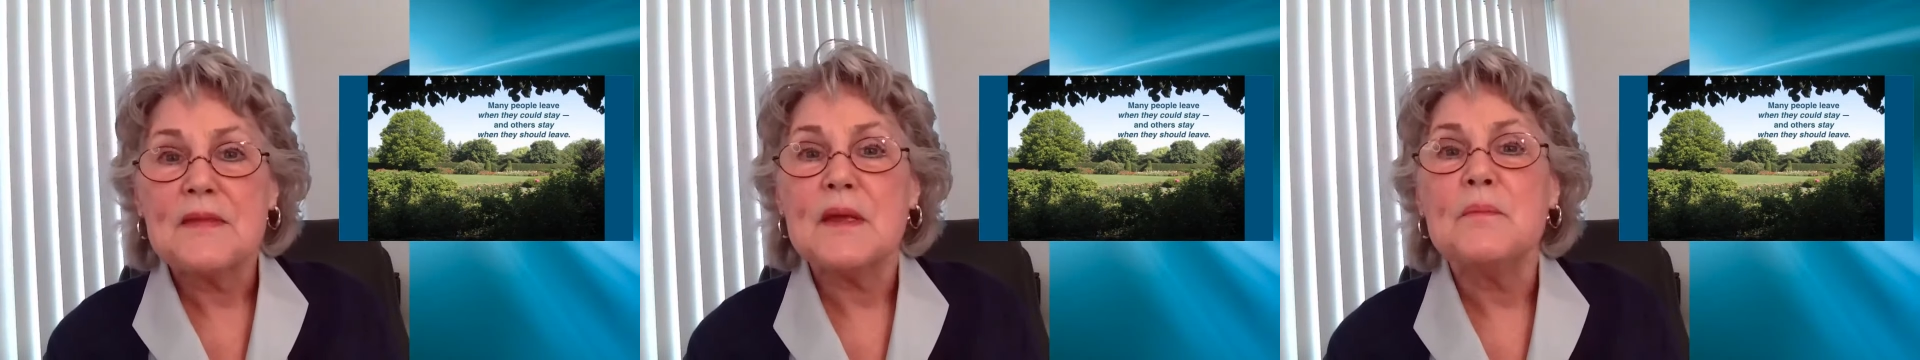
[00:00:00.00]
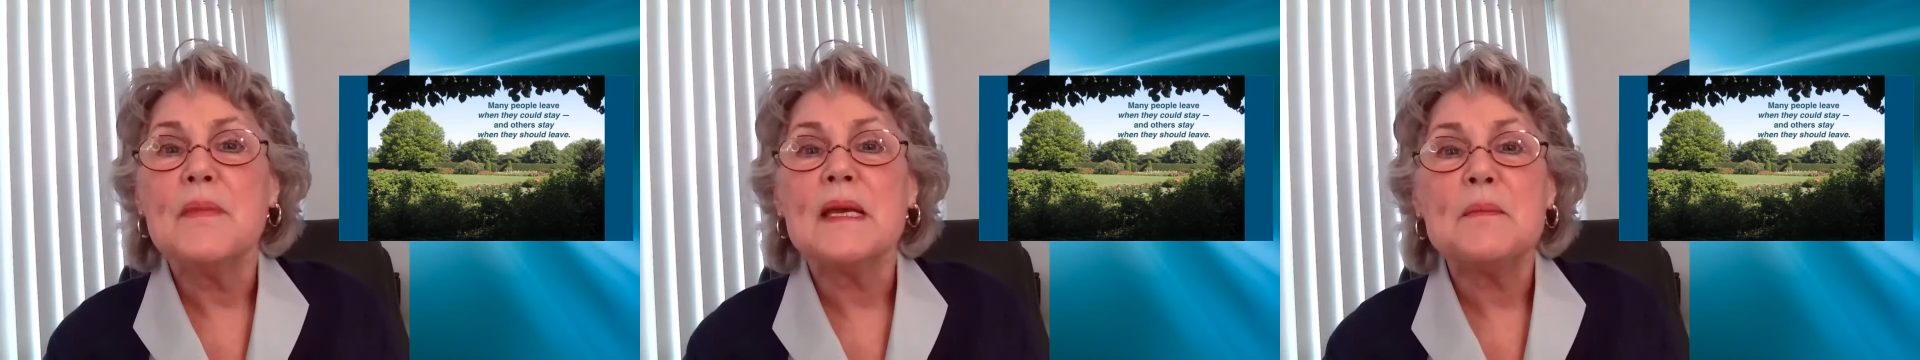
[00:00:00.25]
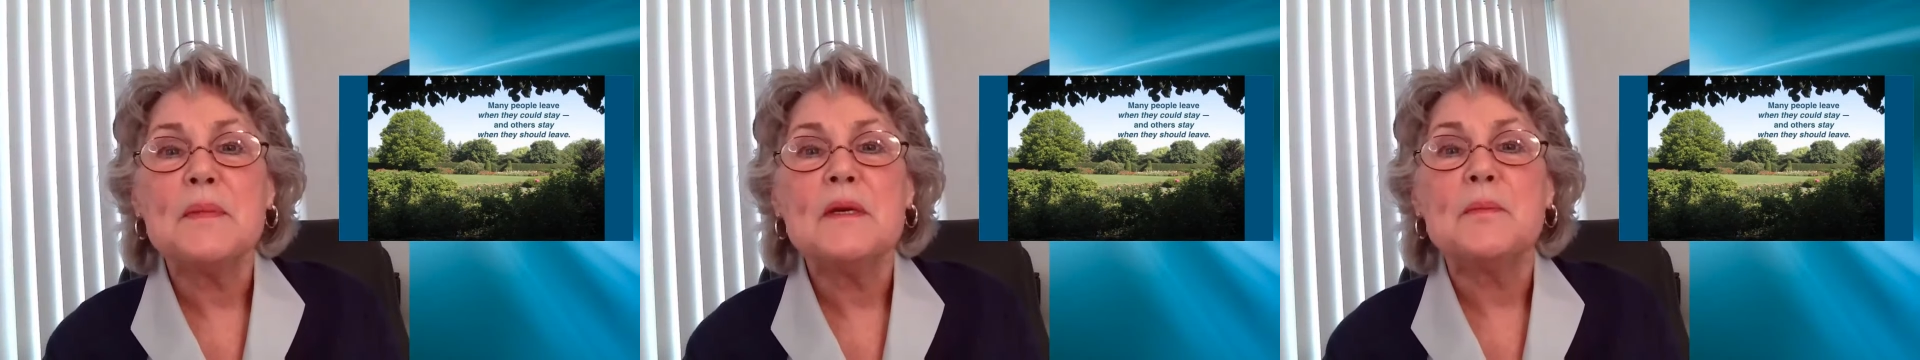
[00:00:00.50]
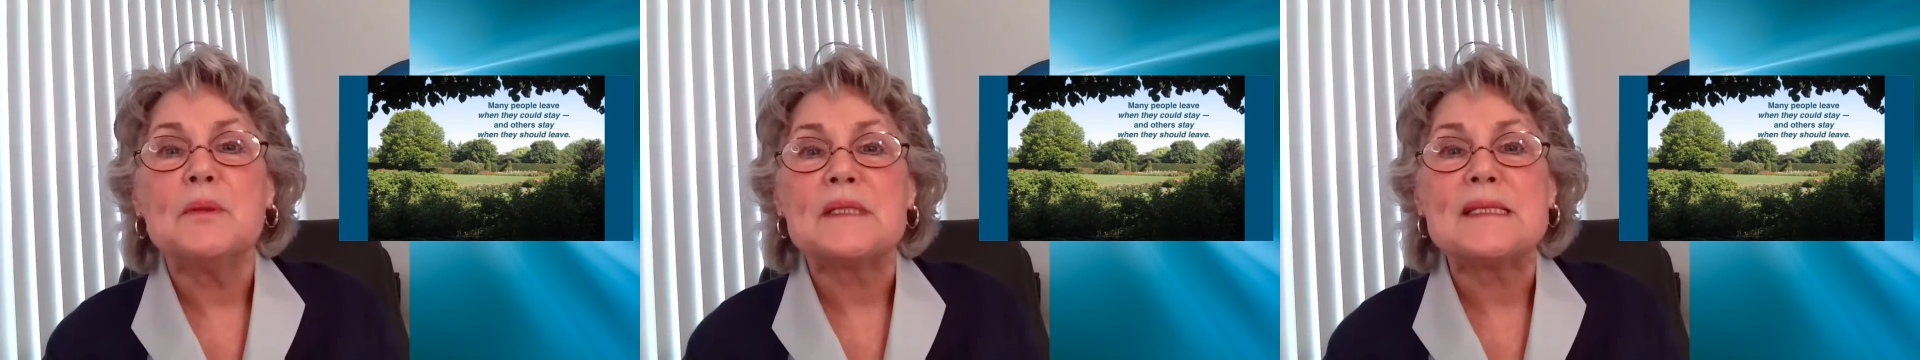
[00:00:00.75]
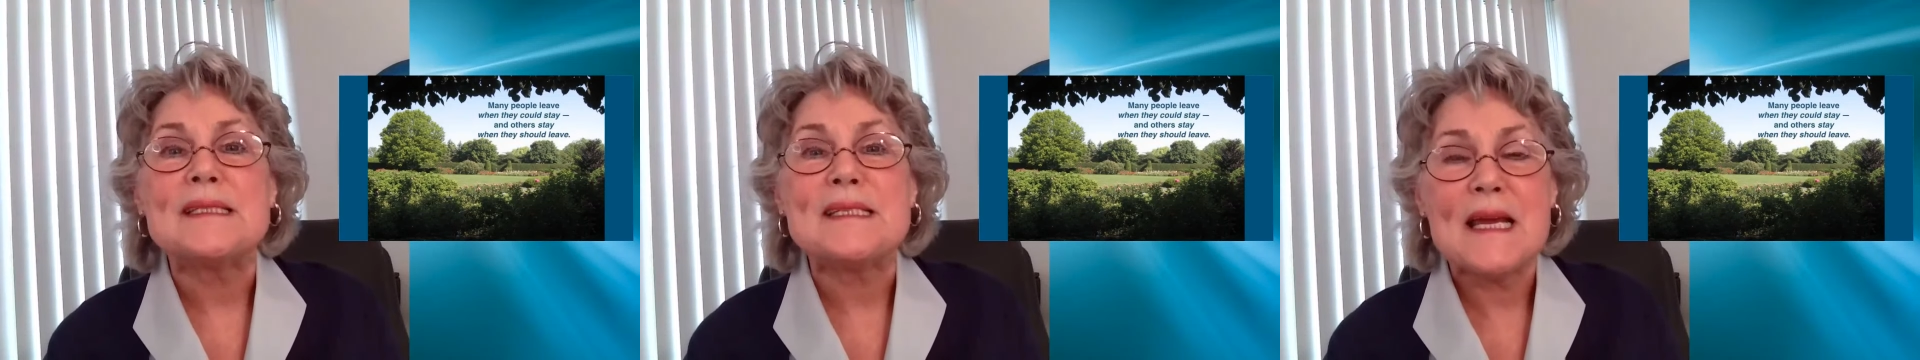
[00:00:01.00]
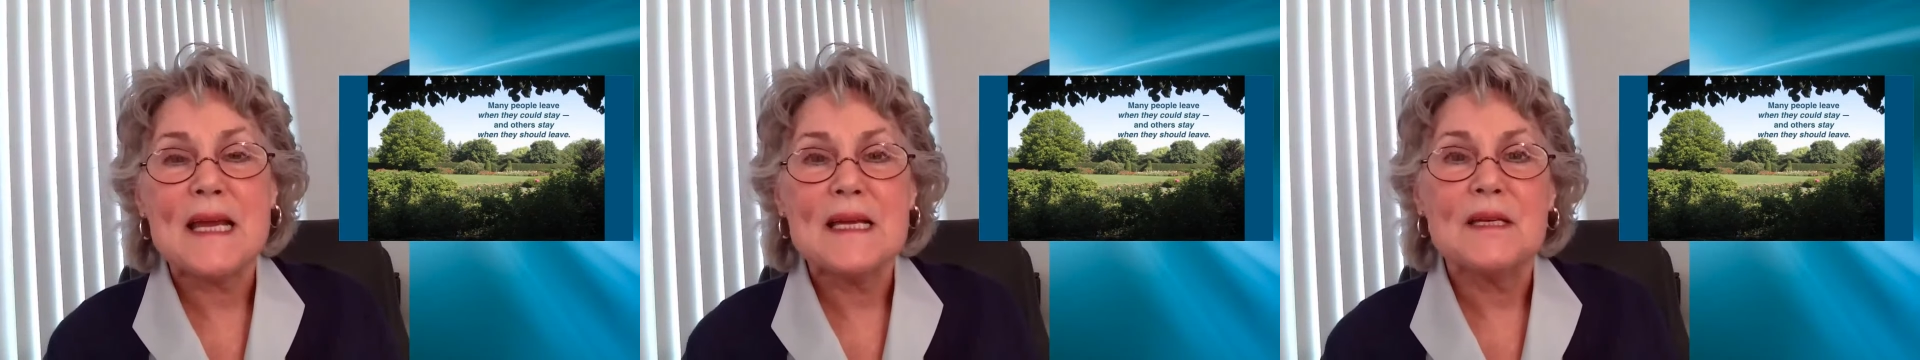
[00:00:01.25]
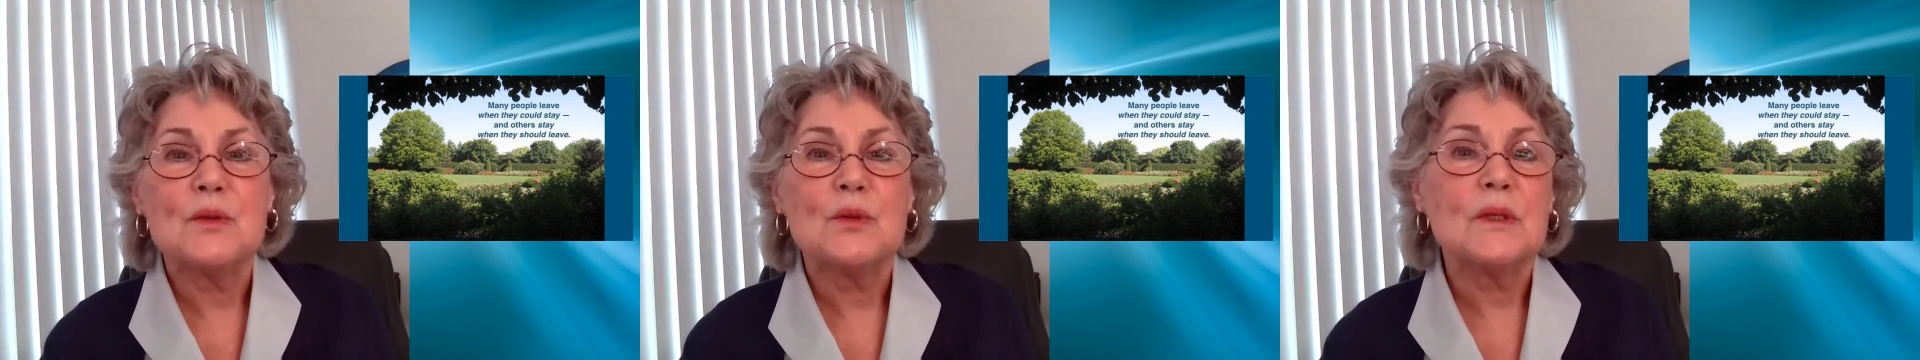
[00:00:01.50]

that many people stay in a